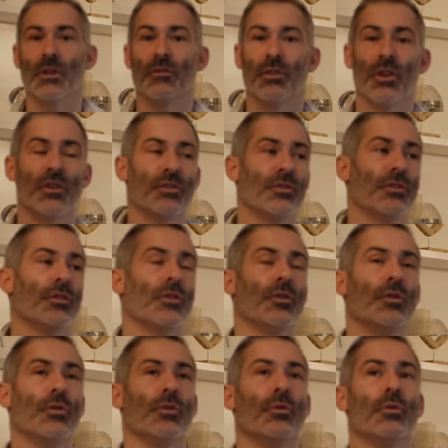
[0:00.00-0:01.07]
for those of
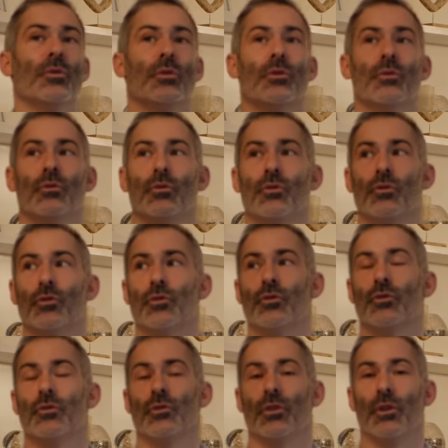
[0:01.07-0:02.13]
you
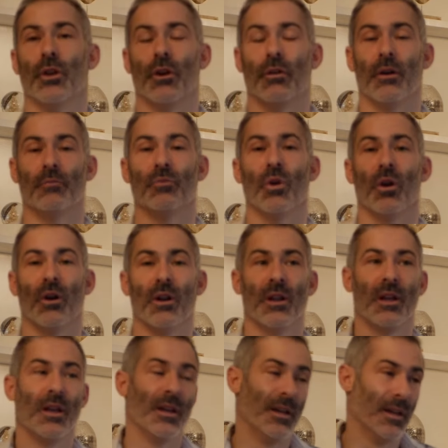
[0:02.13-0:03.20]
who I'm not
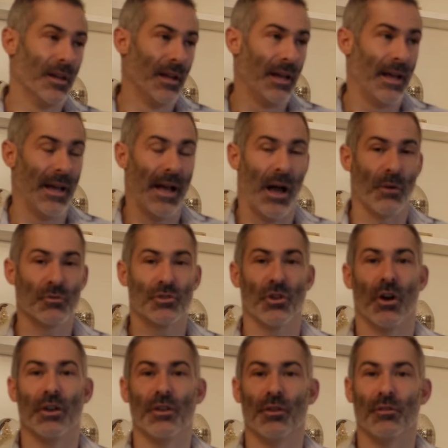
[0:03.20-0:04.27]

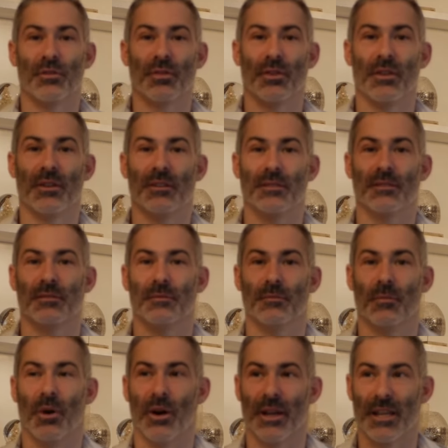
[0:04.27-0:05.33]
outside of
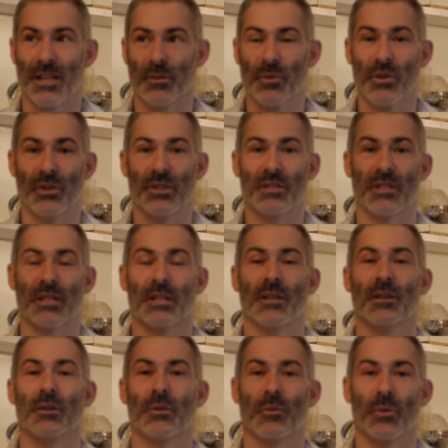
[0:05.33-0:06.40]
my community,
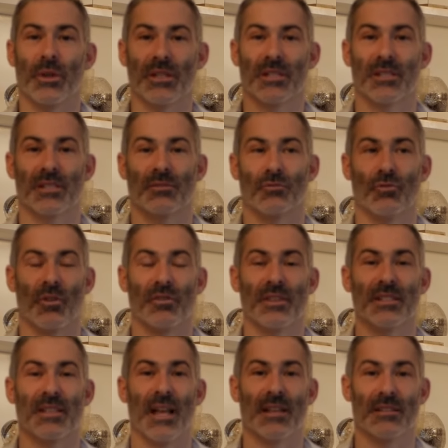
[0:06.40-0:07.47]
which roughly
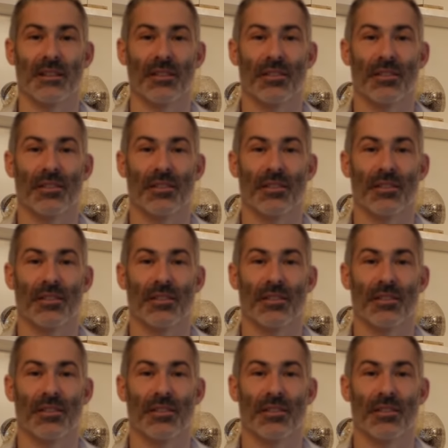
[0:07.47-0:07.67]
stands at